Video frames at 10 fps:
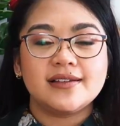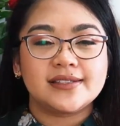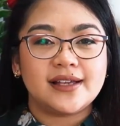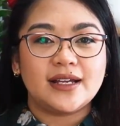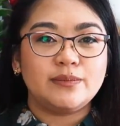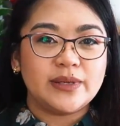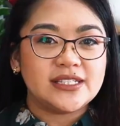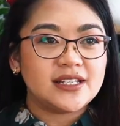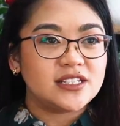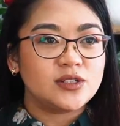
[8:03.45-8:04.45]
a side
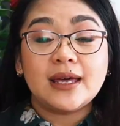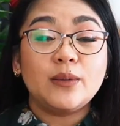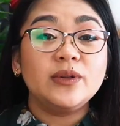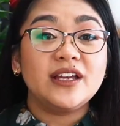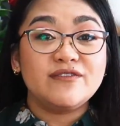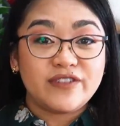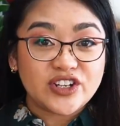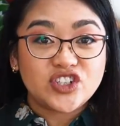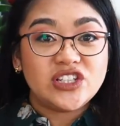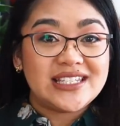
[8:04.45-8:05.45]
business that will
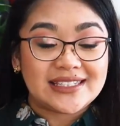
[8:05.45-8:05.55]
eventually